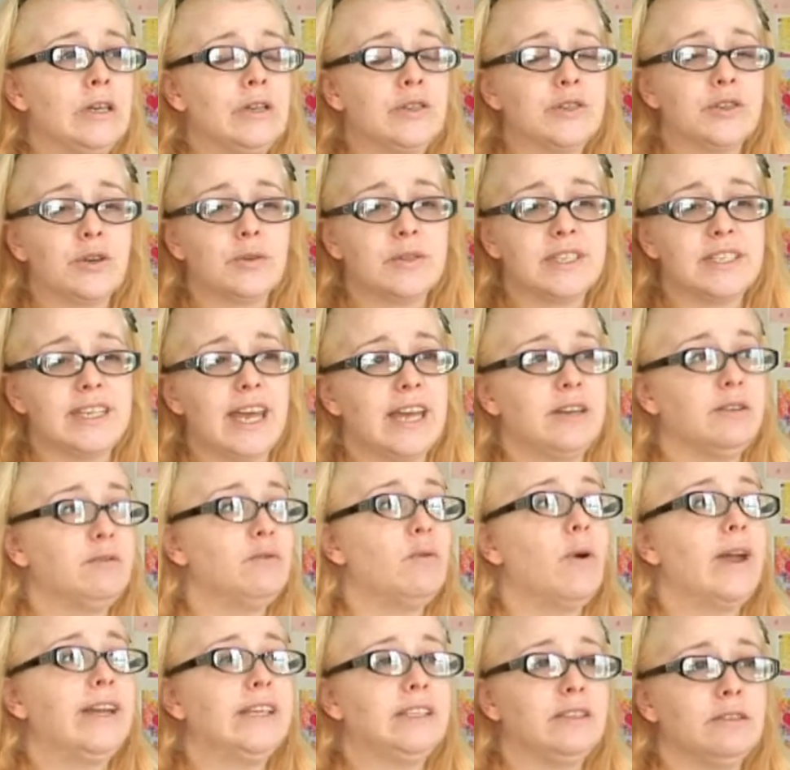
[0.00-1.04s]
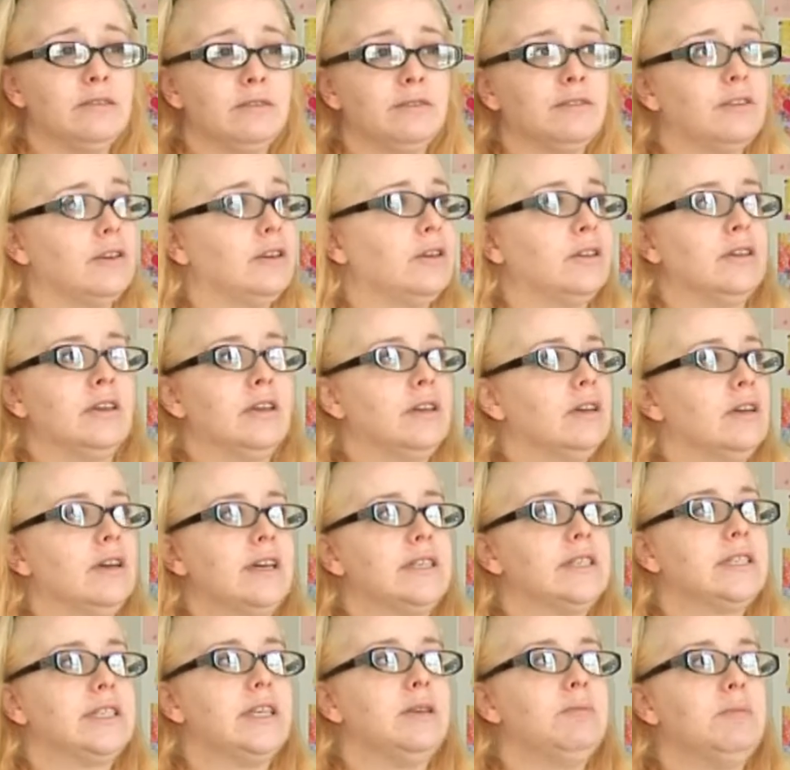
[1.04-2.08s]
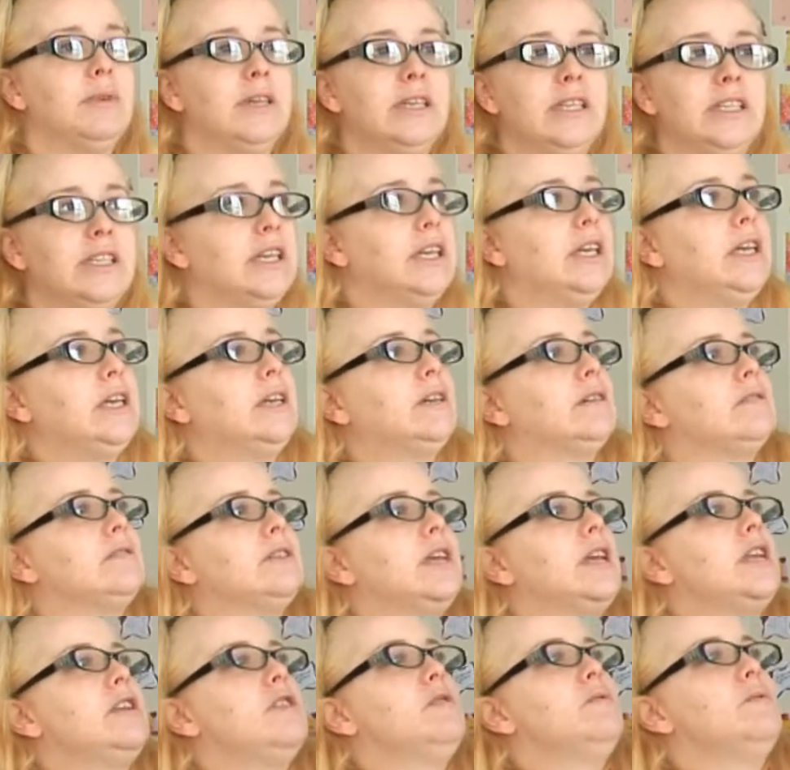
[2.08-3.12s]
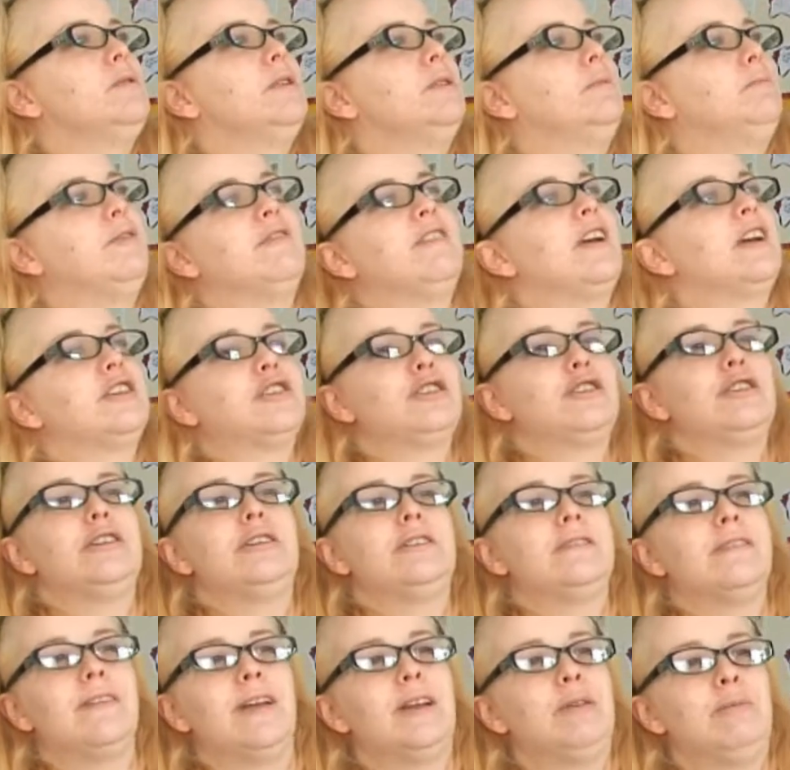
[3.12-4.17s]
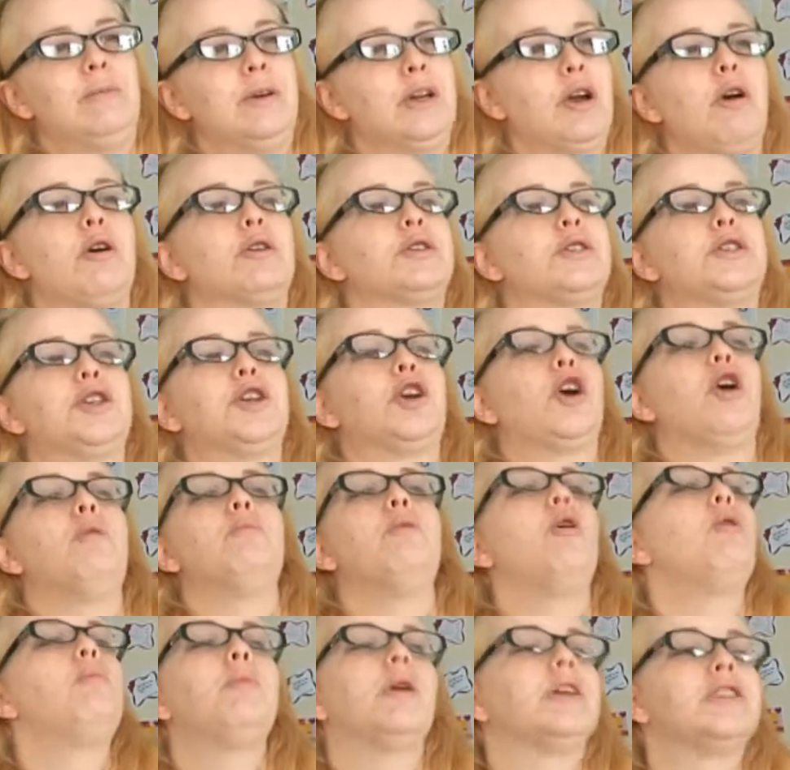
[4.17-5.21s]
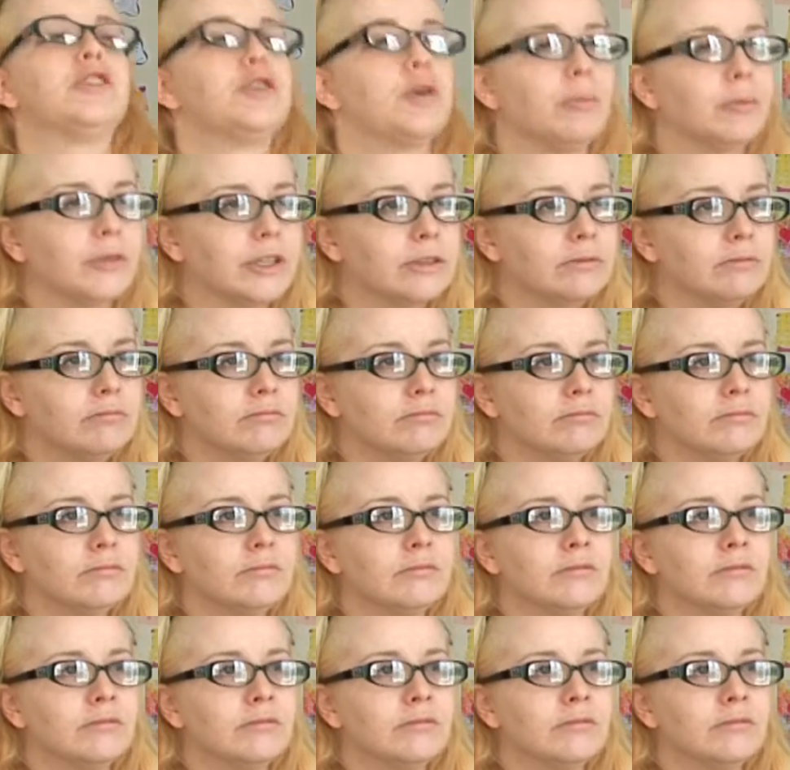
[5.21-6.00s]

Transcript: So instead of waiting for a CPD, continual professional development course, to come up on something,